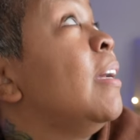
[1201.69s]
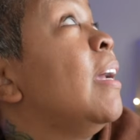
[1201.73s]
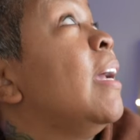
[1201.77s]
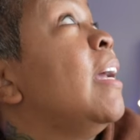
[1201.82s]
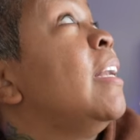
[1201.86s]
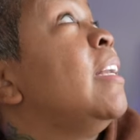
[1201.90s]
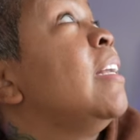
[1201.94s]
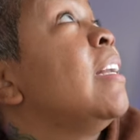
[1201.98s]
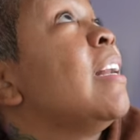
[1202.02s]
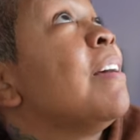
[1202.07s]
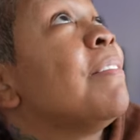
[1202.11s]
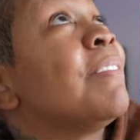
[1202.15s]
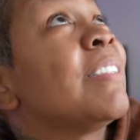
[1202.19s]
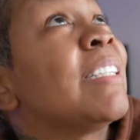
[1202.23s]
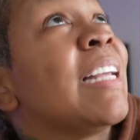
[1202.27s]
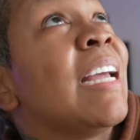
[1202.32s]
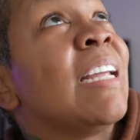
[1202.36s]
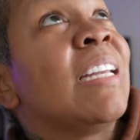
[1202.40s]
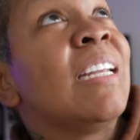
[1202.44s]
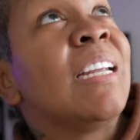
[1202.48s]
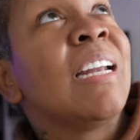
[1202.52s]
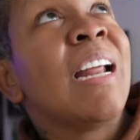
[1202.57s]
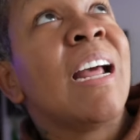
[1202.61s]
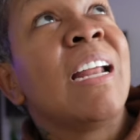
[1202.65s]
And then I was
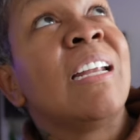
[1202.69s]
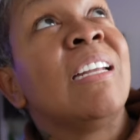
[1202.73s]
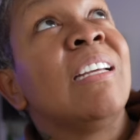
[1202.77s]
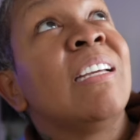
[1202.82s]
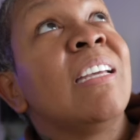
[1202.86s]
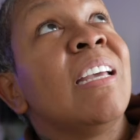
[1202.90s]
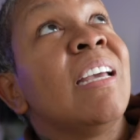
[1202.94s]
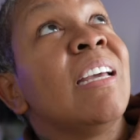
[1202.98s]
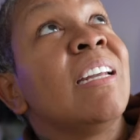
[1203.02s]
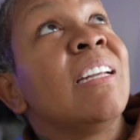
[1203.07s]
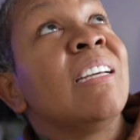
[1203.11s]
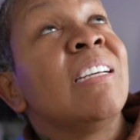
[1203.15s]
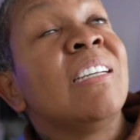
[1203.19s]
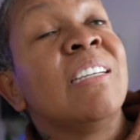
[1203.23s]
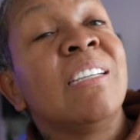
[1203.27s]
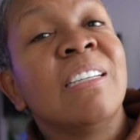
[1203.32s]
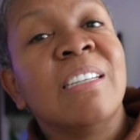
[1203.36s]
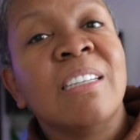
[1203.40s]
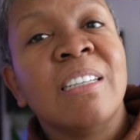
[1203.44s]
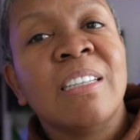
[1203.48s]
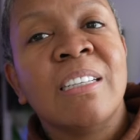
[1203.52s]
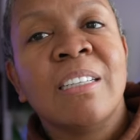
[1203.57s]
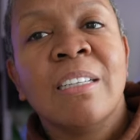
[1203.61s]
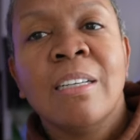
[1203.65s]
like, did I look at it
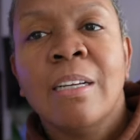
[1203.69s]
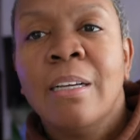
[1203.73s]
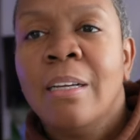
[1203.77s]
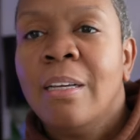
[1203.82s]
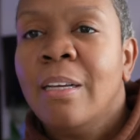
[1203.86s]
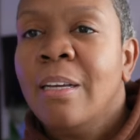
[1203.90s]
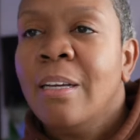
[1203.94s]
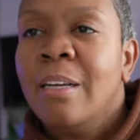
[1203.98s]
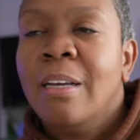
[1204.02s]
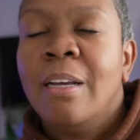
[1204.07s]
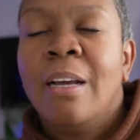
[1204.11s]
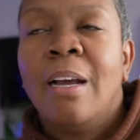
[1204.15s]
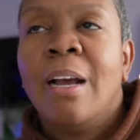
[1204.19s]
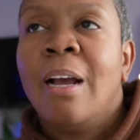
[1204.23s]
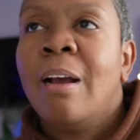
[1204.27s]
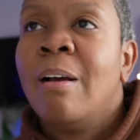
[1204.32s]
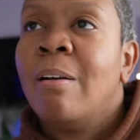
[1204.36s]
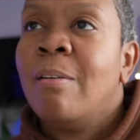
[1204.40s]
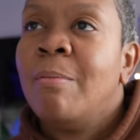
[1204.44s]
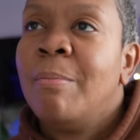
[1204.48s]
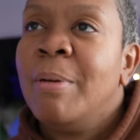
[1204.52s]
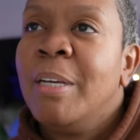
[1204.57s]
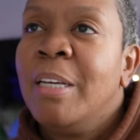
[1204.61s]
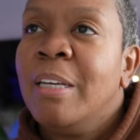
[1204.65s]
good?
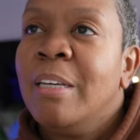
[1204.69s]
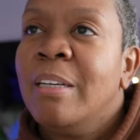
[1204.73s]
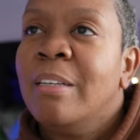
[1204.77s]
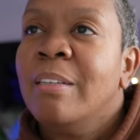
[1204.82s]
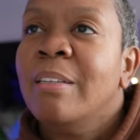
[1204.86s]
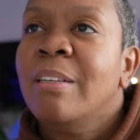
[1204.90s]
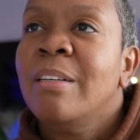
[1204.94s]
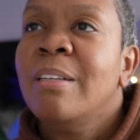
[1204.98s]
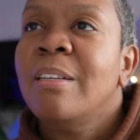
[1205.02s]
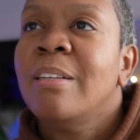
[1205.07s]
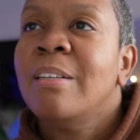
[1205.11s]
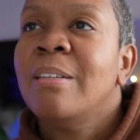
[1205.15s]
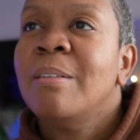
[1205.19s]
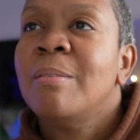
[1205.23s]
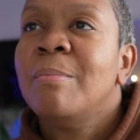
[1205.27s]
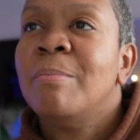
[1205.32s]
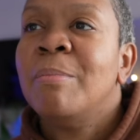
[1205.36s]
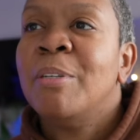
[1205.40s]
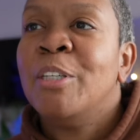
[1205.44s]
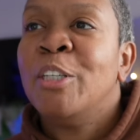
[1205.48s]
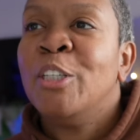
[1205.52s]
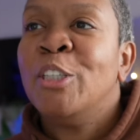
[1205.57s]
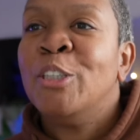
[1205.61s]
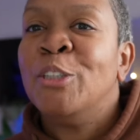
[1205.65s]
Oh man.
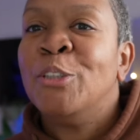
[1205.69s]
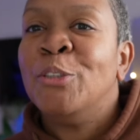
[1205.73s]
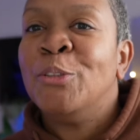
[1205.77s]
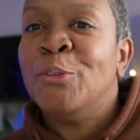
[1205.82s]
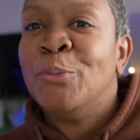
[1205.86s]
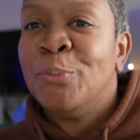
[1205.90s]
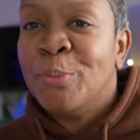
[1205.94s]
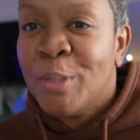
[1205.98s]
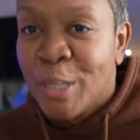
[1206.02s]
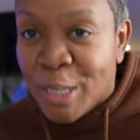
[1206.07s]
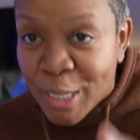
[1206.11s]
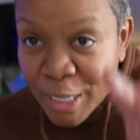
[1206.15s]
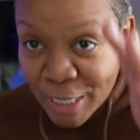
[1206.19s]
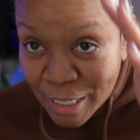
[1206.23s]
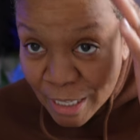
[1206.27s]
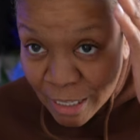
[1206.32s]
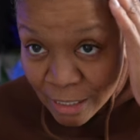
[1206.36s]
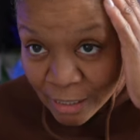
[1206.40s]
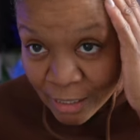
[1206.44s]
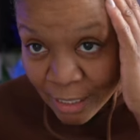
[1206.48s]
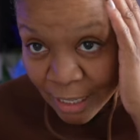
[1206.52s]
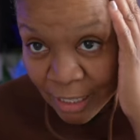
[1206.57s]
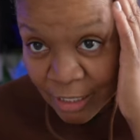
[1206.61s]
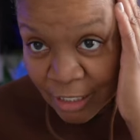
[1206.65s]
But y'all
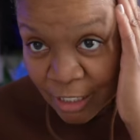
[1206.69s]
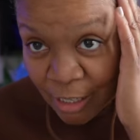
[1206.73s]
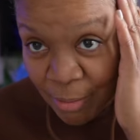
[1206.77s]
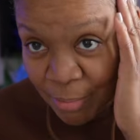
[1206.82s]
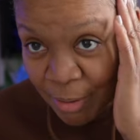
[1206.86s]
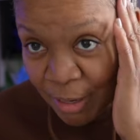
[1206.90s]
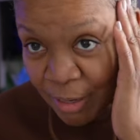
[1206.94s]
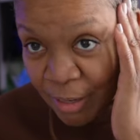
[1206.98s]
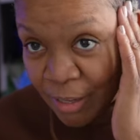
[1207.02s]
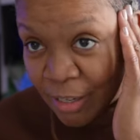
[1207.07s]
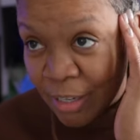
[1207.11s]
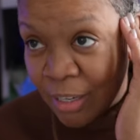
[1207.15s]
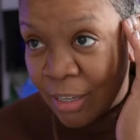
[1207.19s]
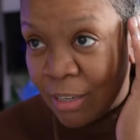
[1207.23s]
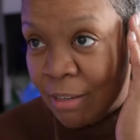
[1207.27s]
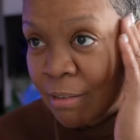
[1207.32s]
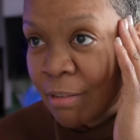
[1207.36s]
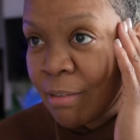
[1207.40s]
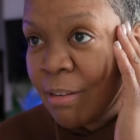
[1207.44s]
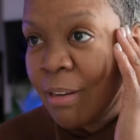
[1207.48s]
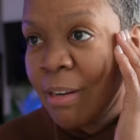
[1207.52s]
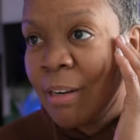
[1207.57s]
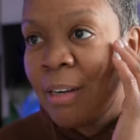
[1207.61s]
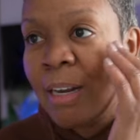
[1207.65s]
saw gel my hair down.